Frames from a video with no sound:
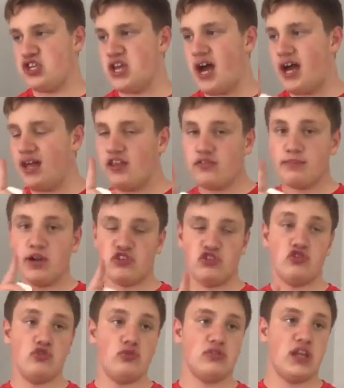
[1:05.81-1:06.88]
Not as
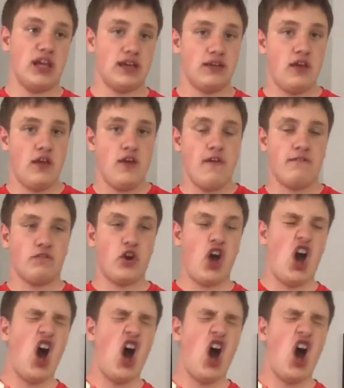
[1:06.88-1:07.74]
much as you think for a